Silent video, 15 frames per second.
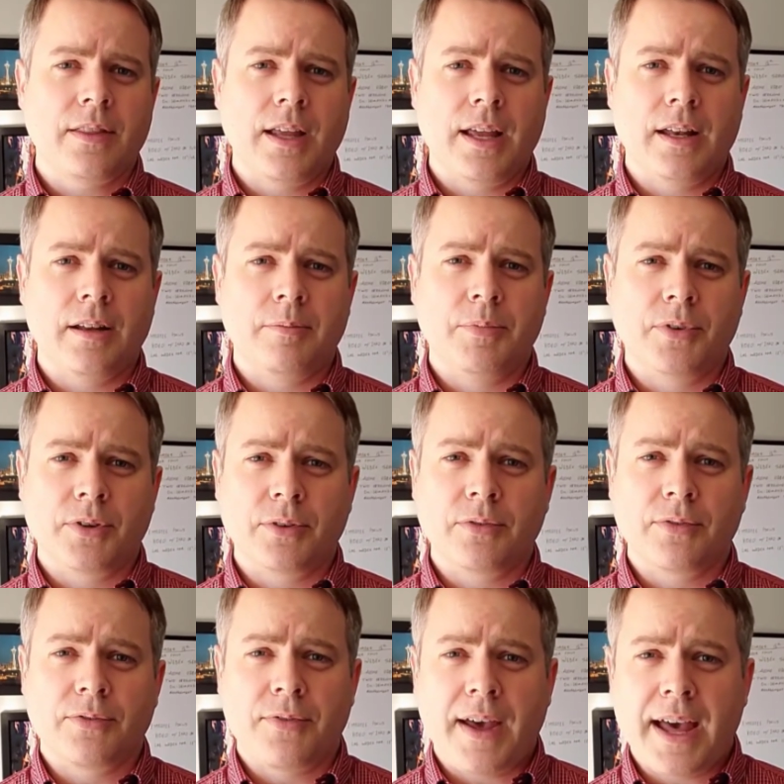and
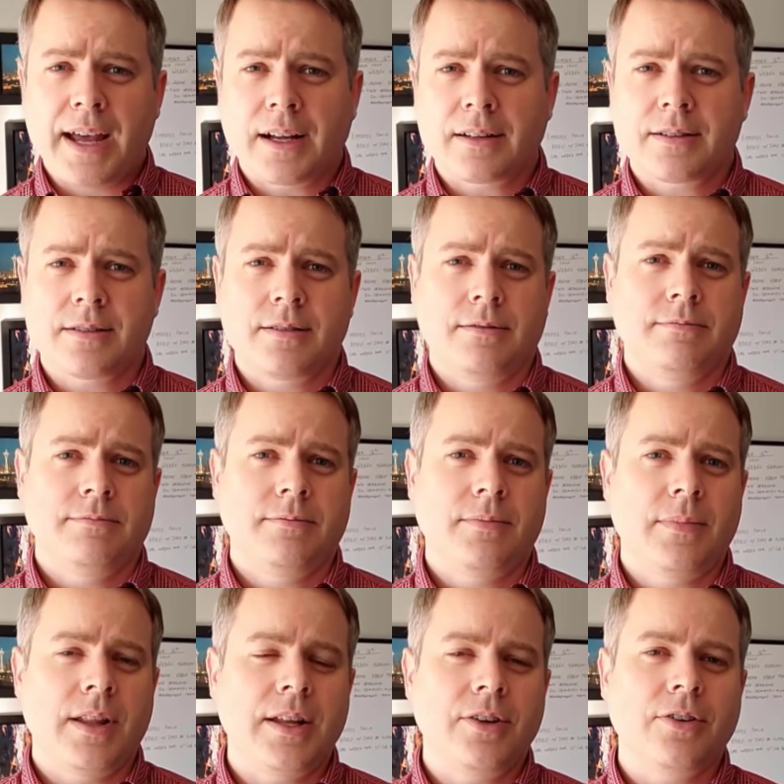observed facts,
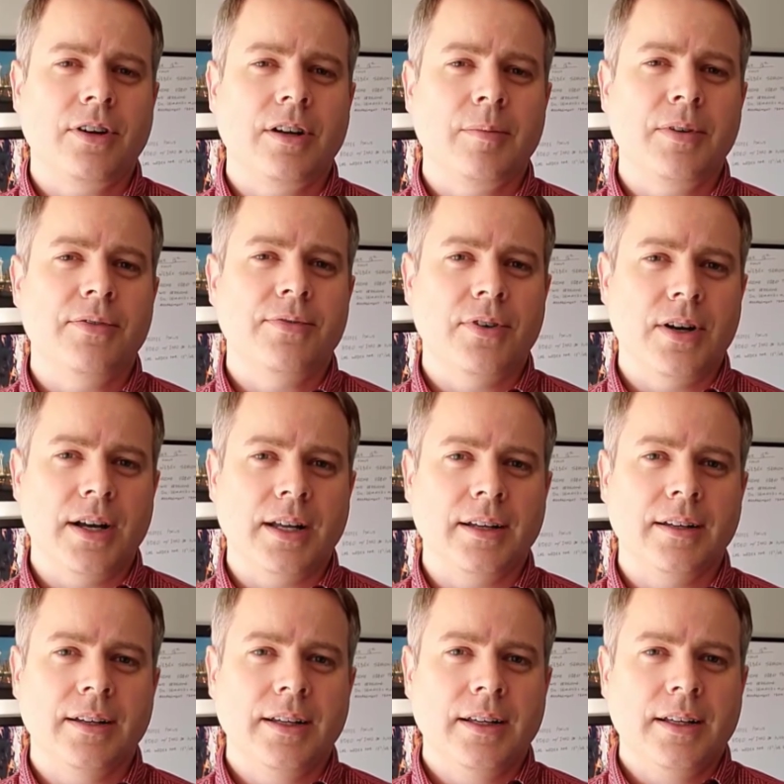then you're going to be fine.
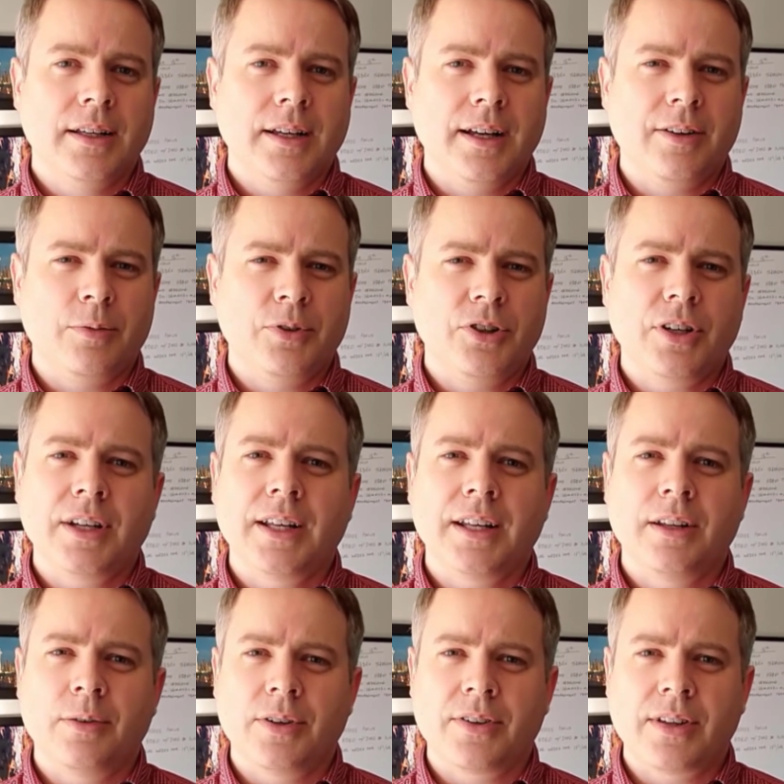It's when you're getting
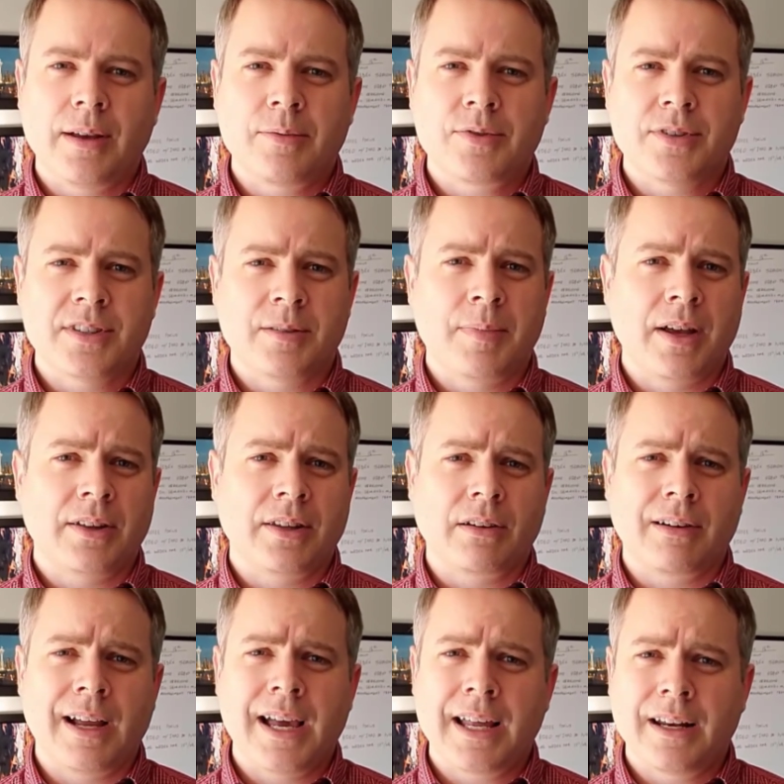into assumptions about
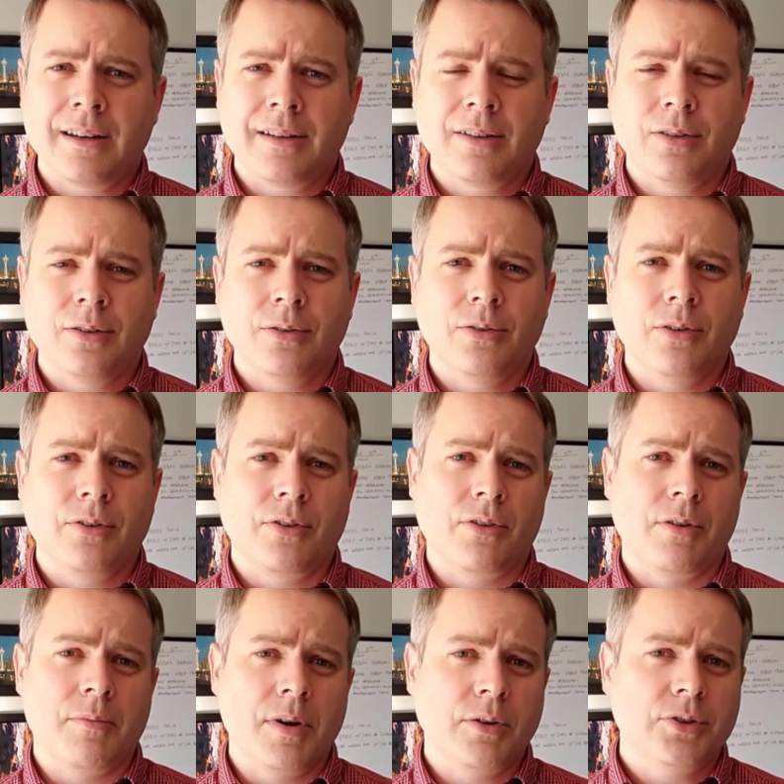their attitude or their
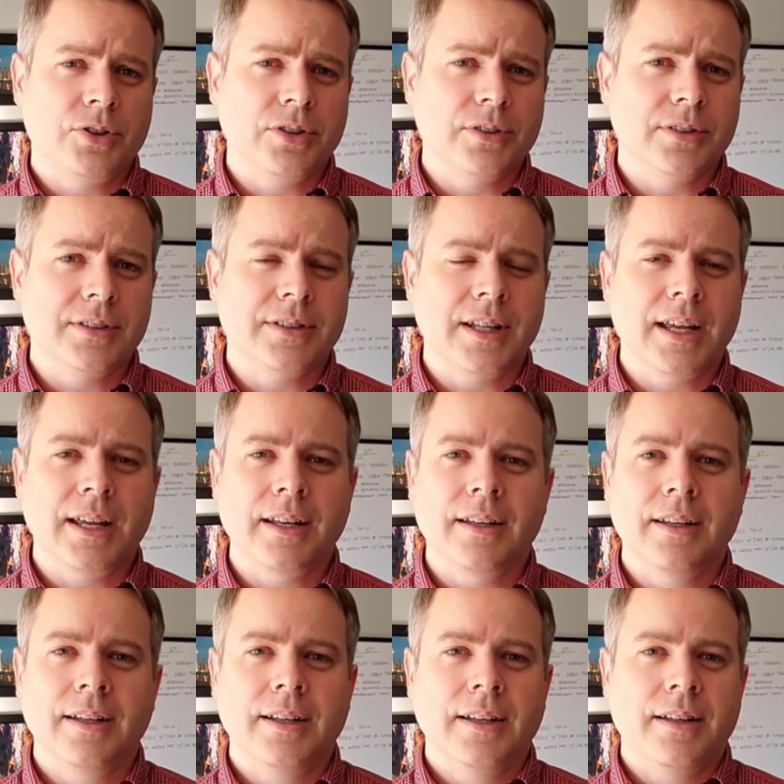emotional state
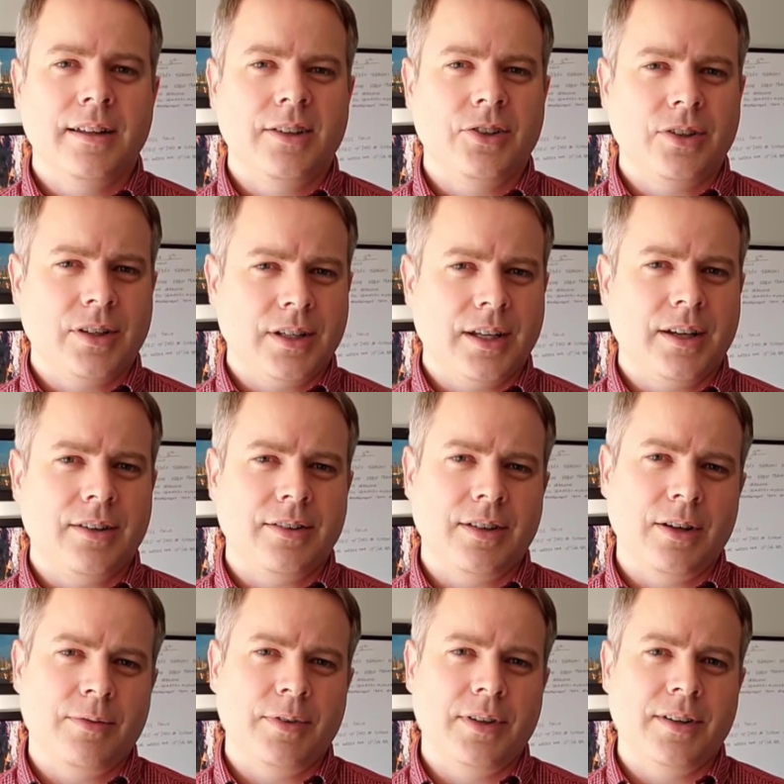that you're going to get
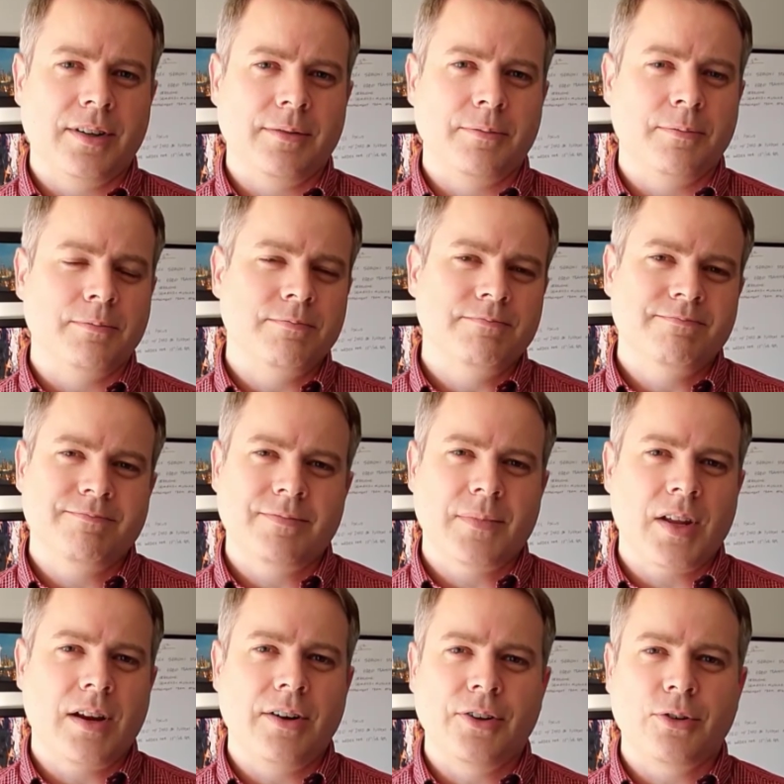yourself into some
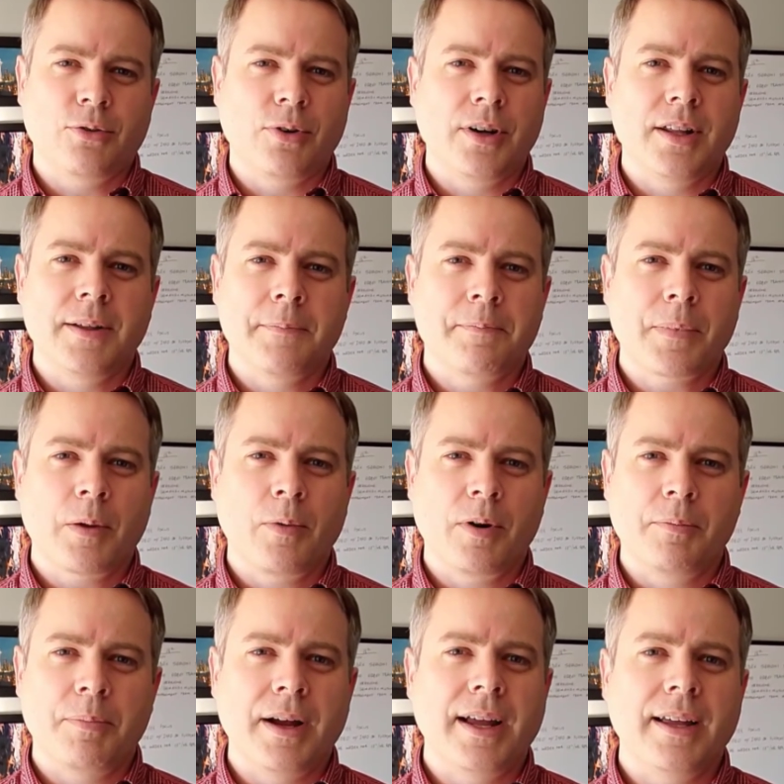territory where
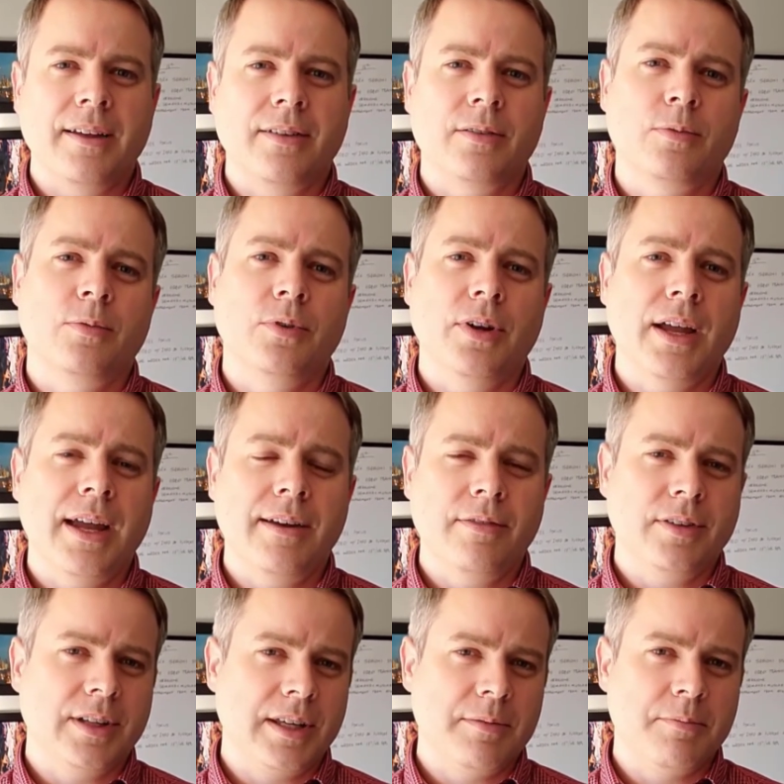bias will
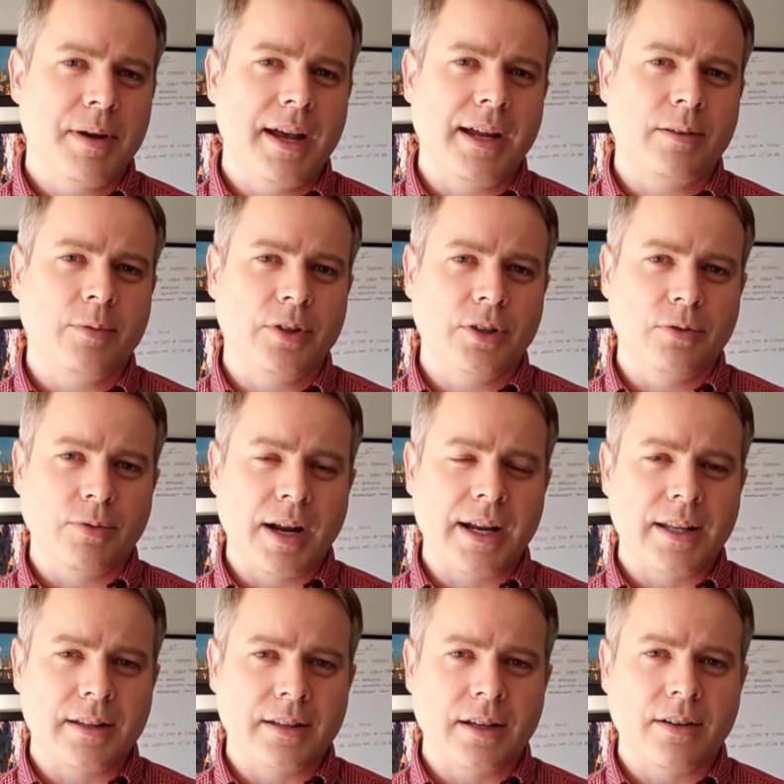heavily impact what you write
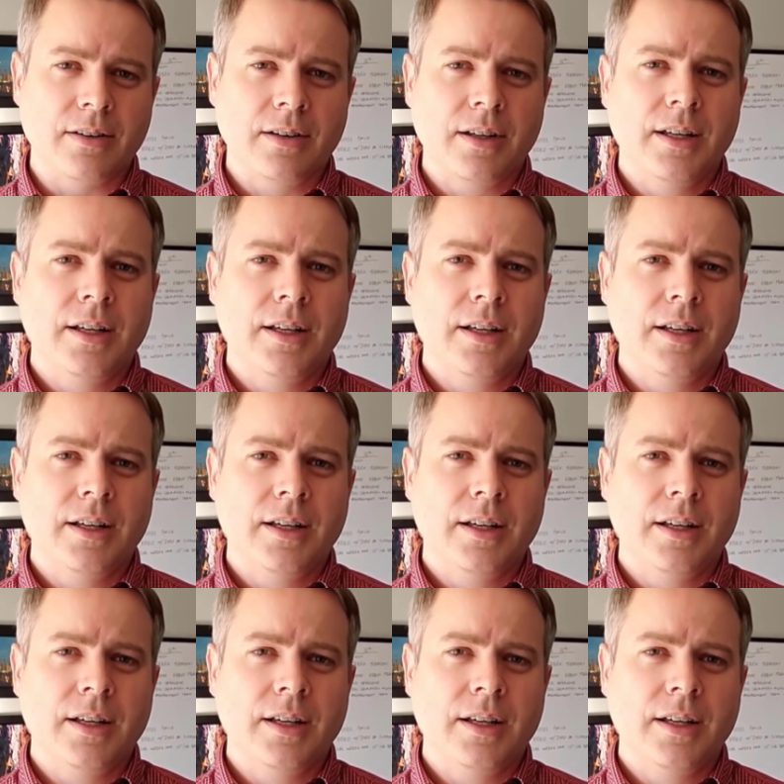in there.